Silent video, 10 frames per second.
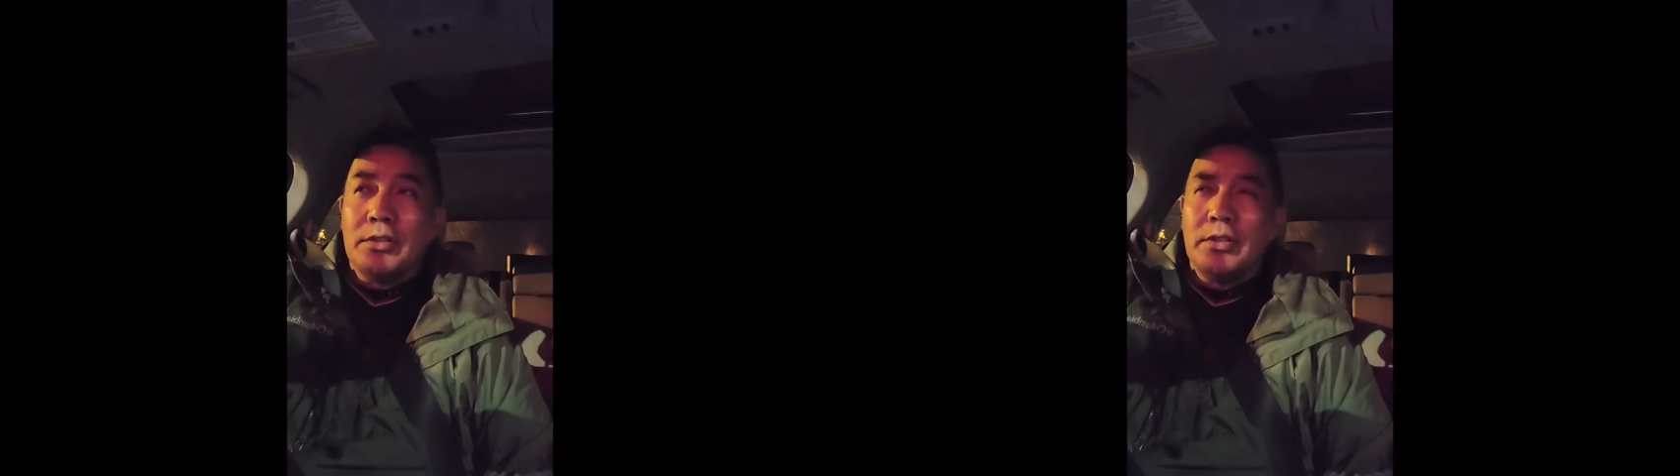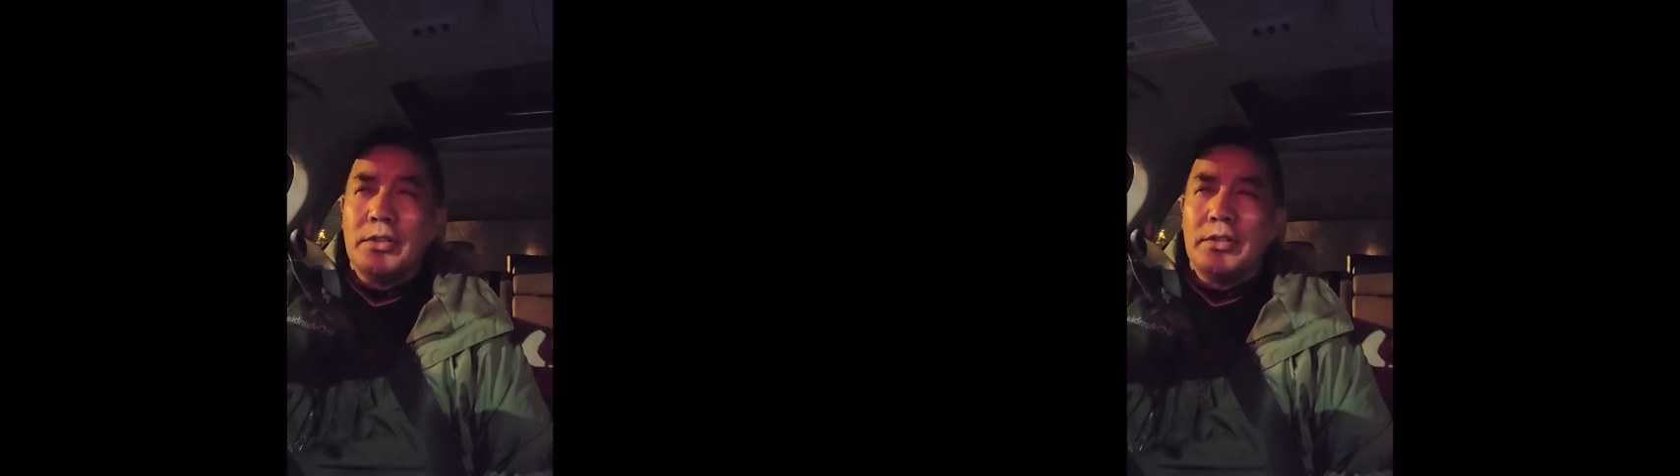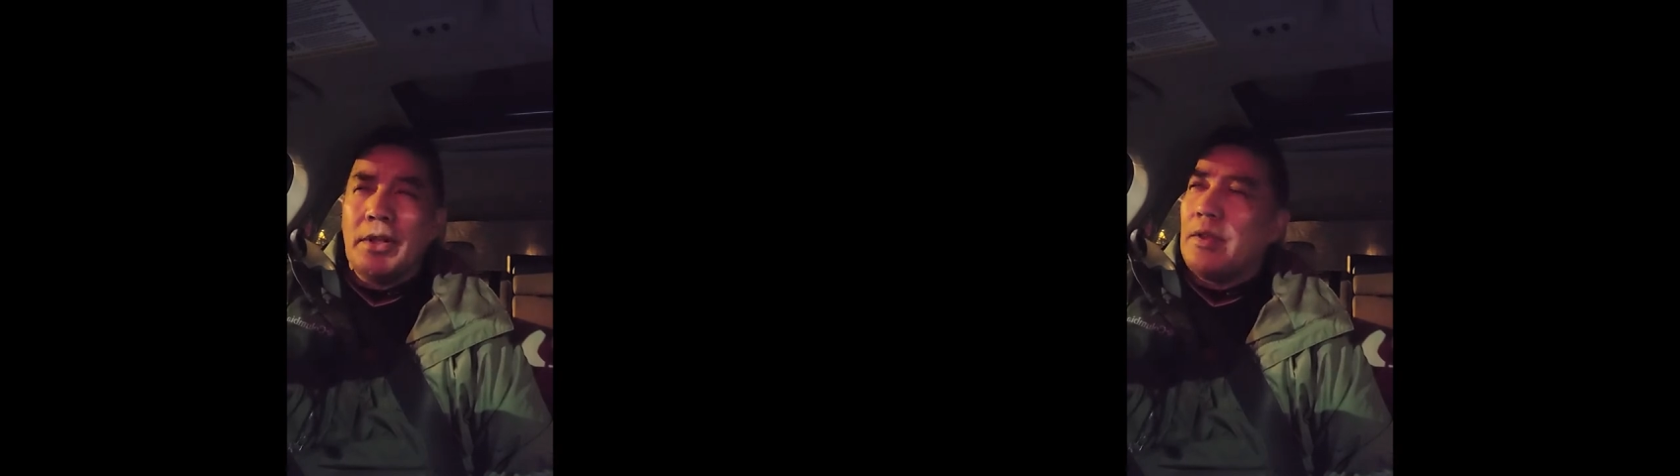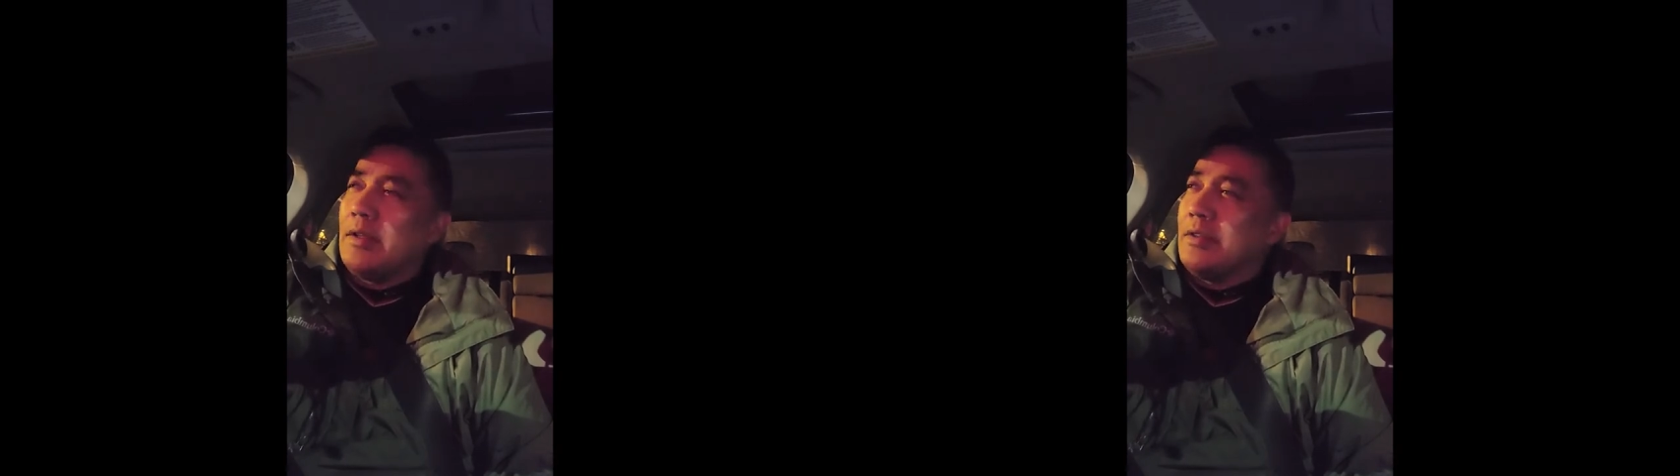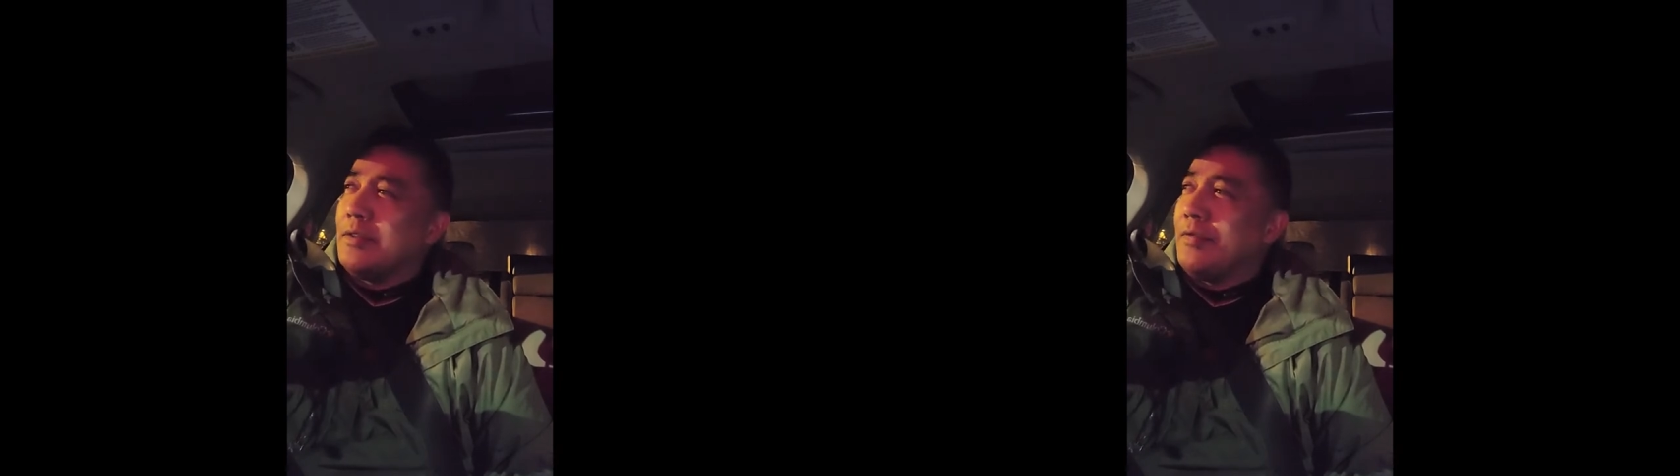and there's I
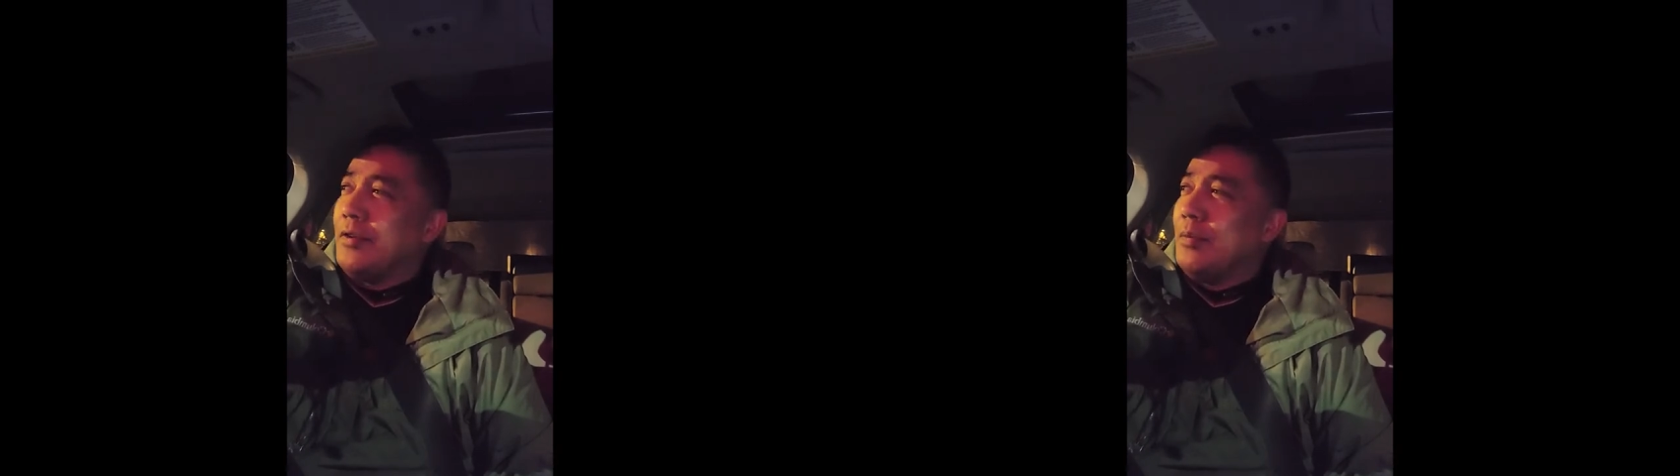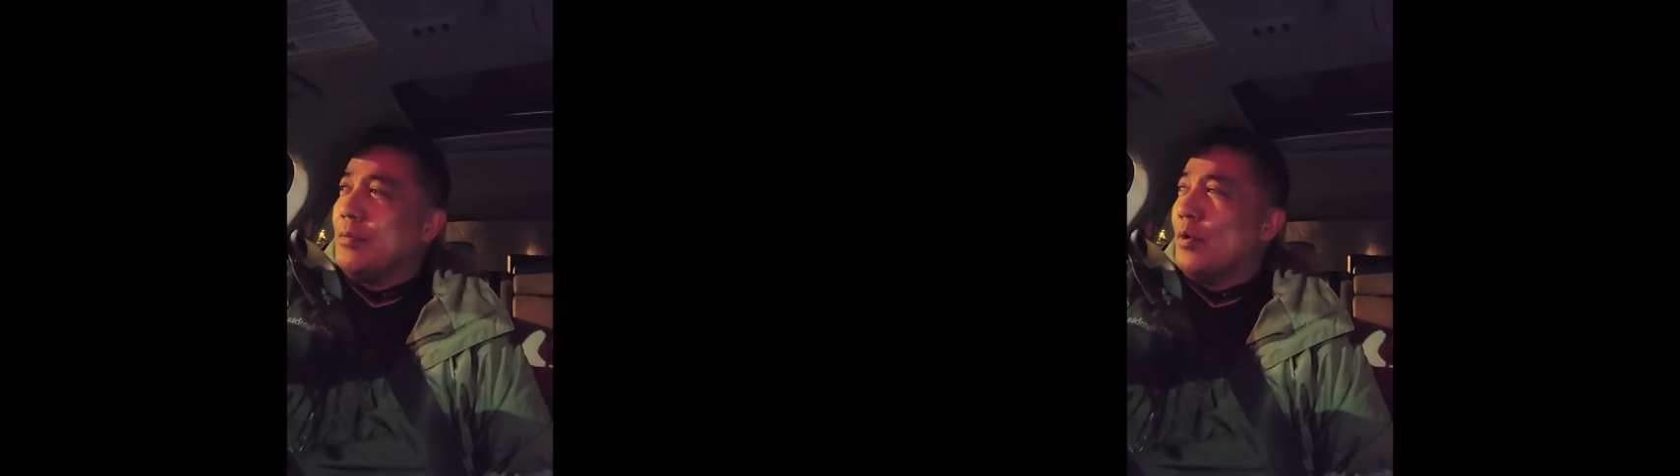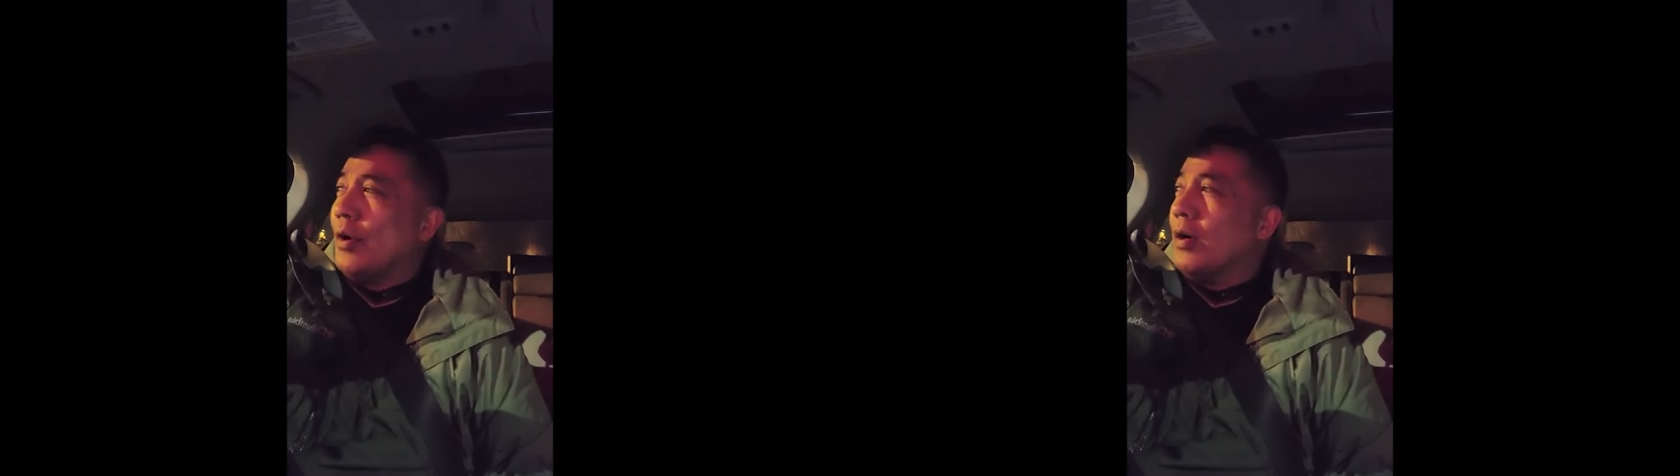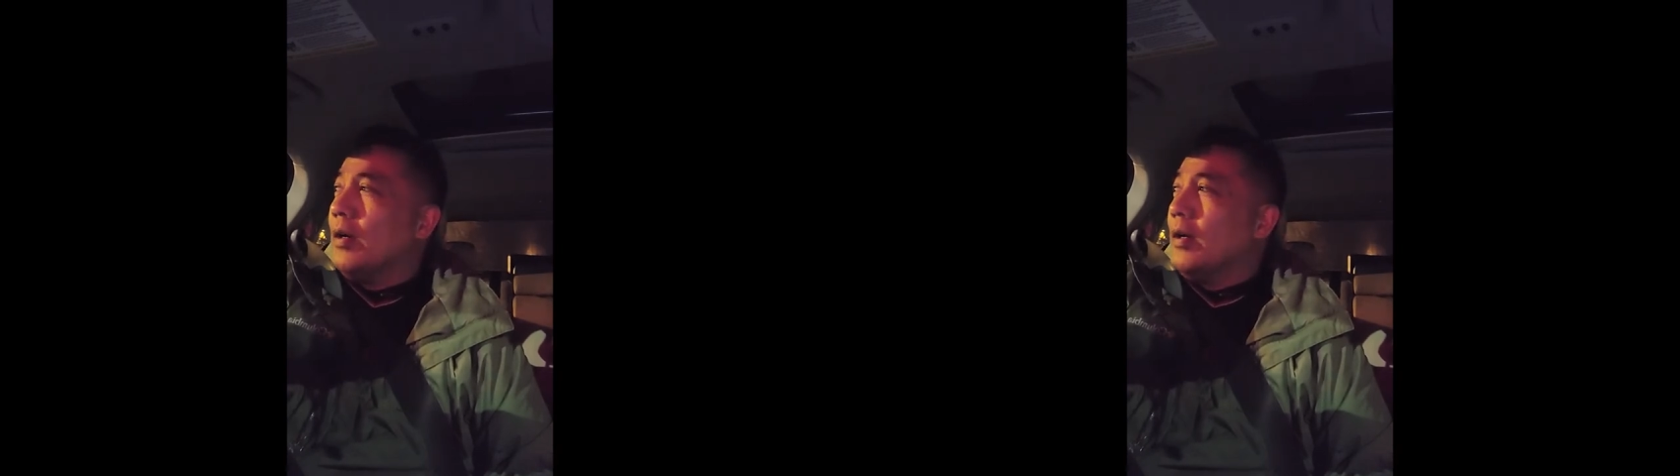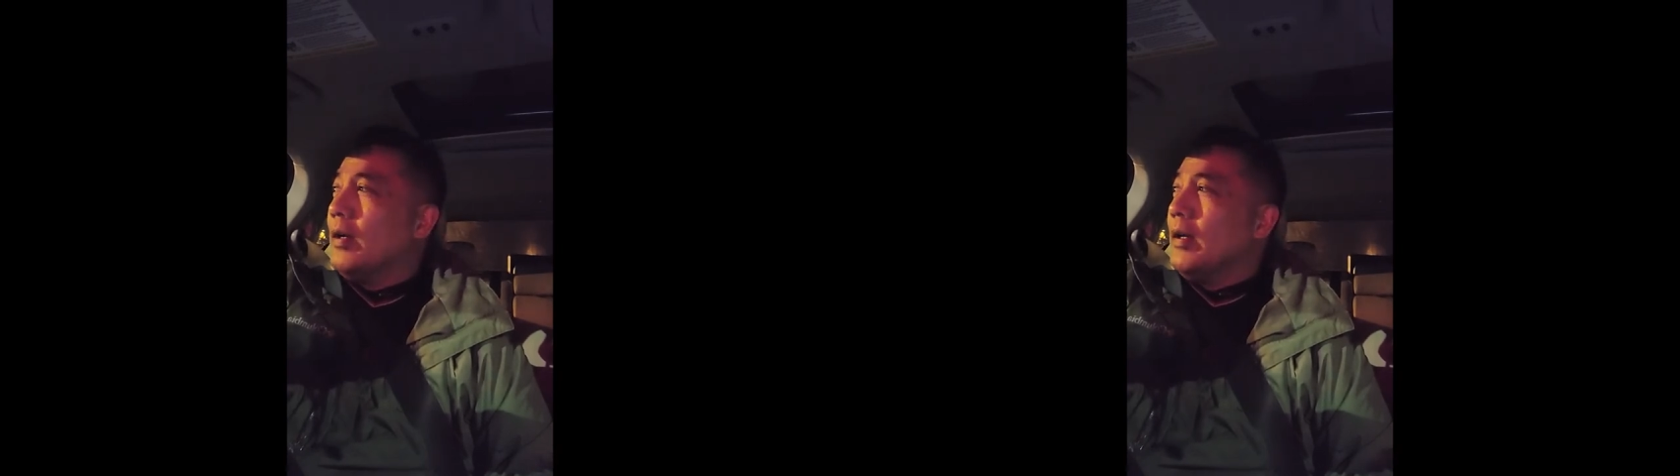think there's a few more